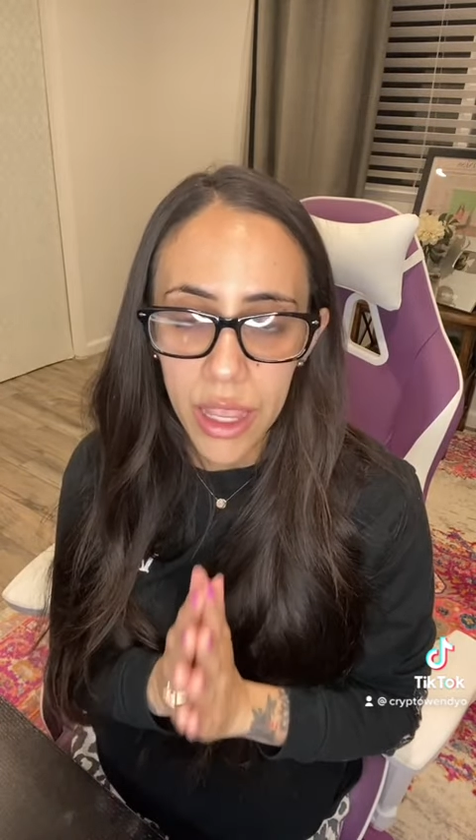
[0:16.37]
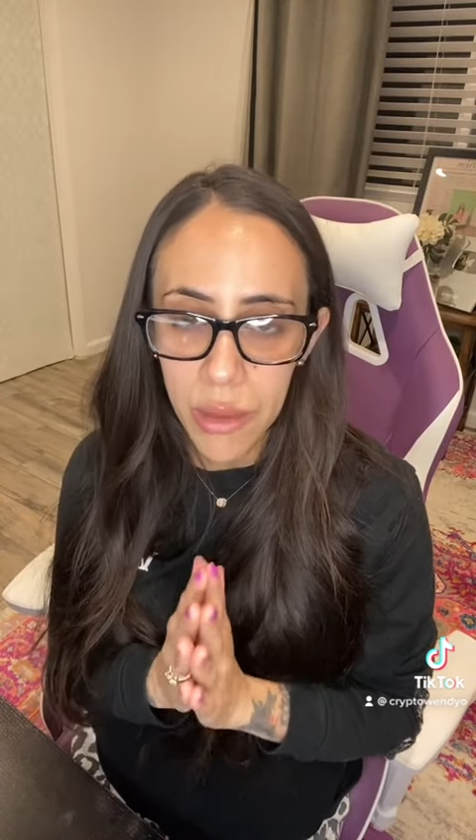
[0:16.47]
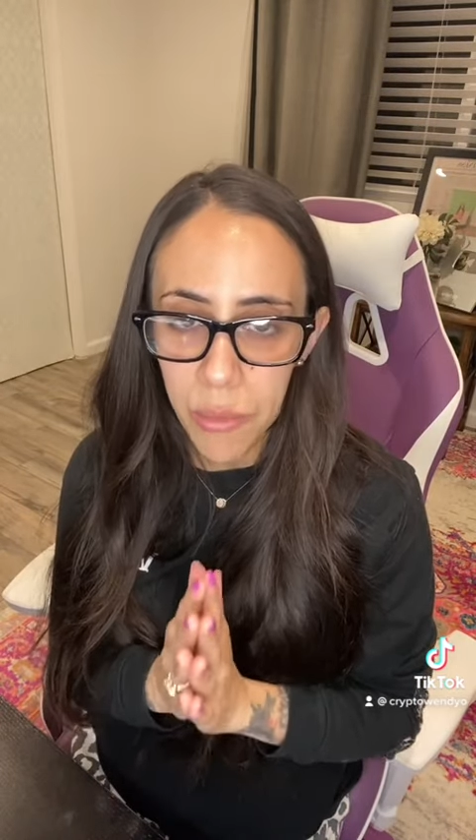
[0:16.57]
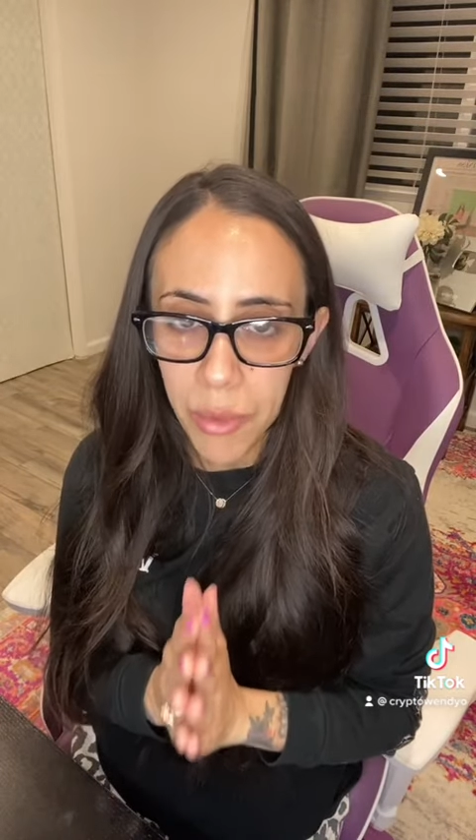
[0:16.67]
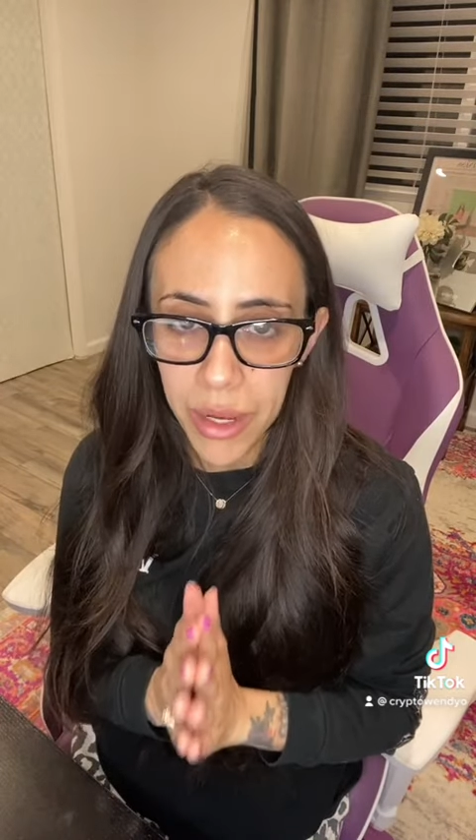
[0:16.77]

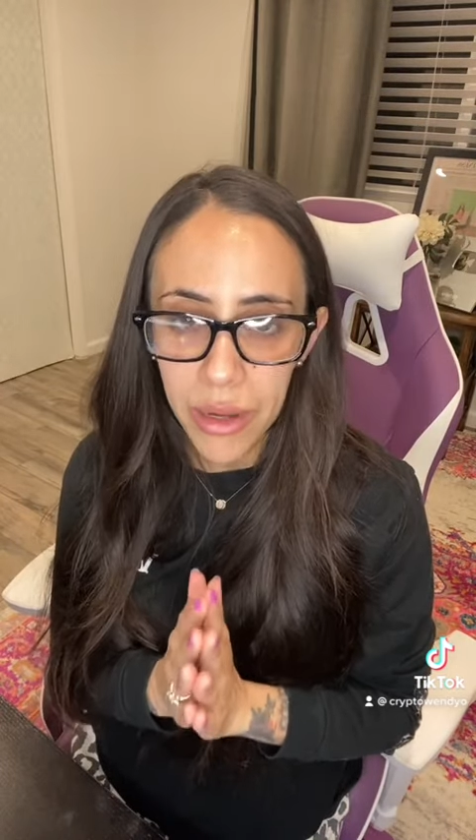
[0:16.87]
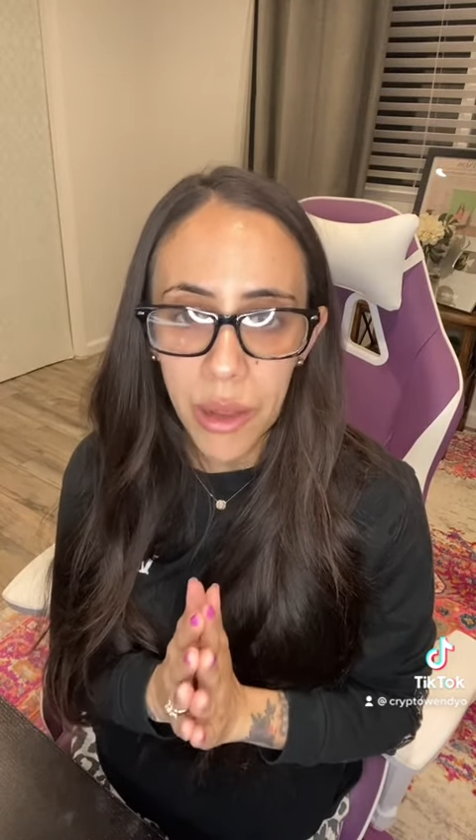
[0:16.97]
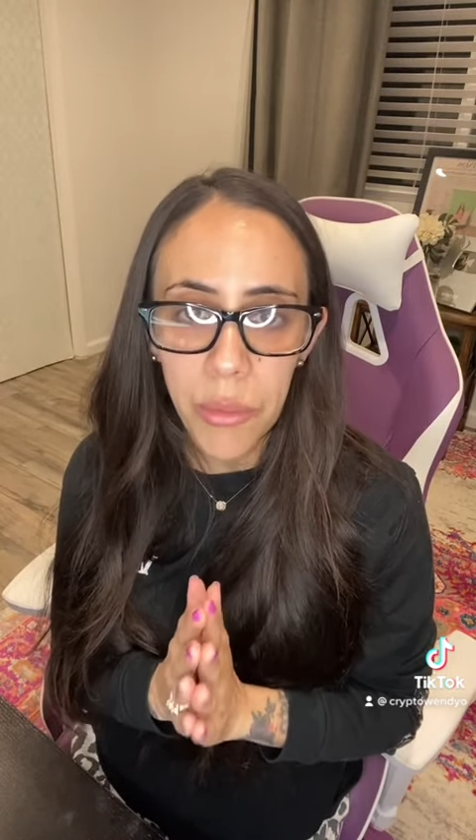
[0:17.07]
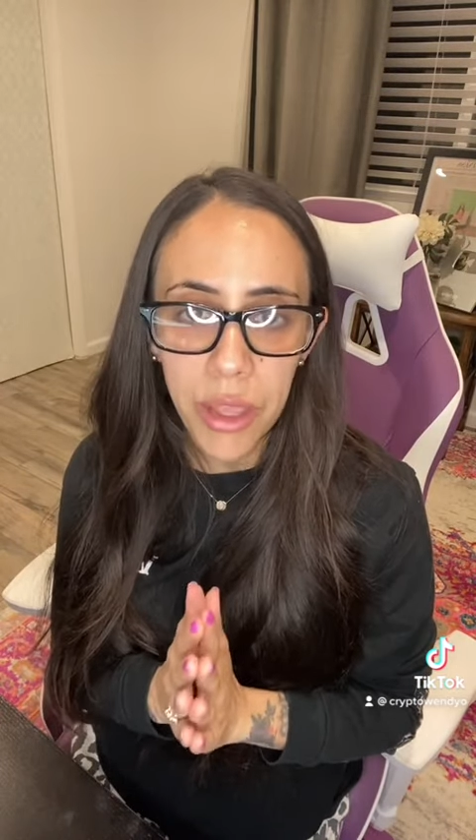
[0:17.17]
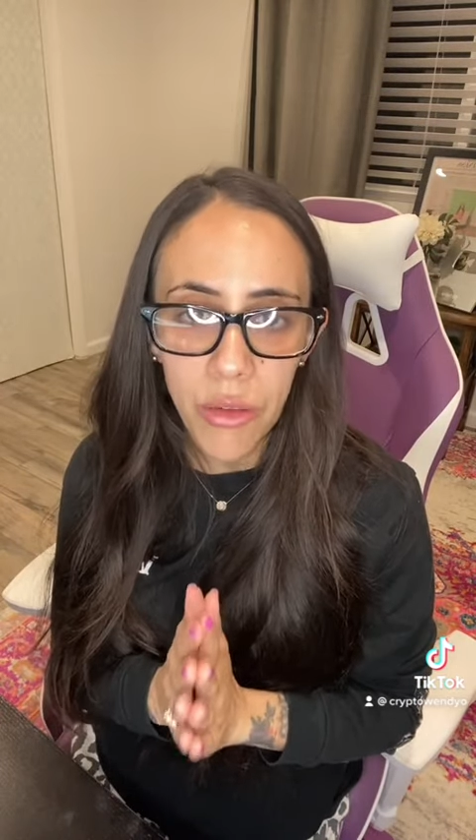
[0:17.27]
It might
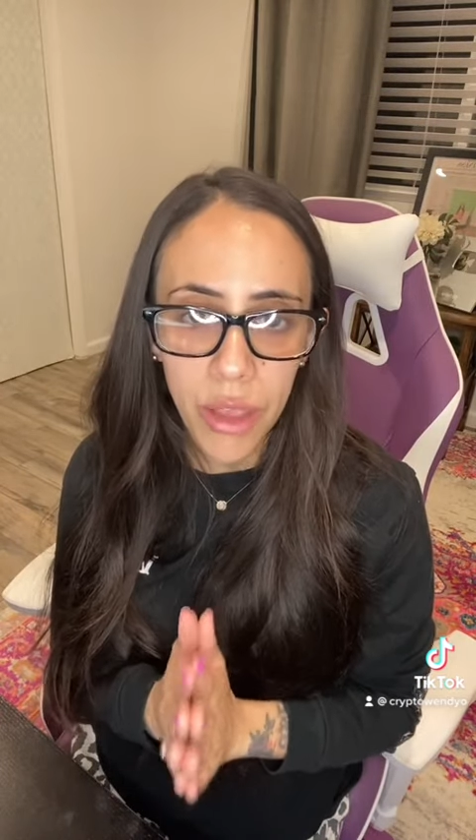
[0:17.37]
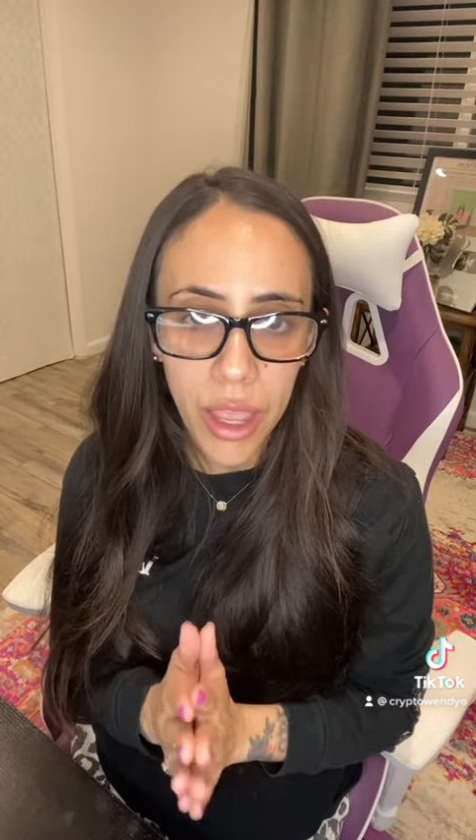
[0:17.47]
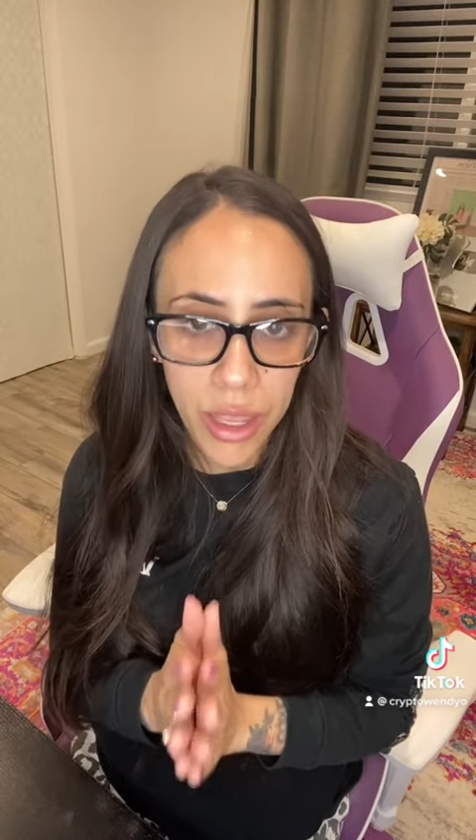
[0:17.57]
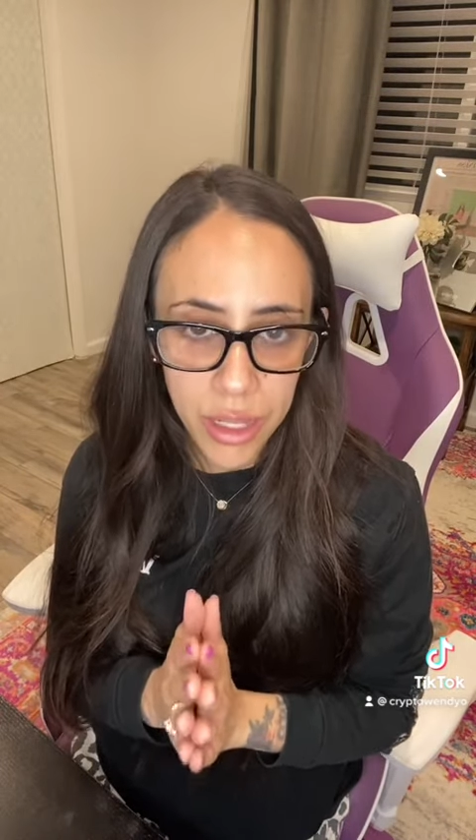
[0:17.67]
not be okay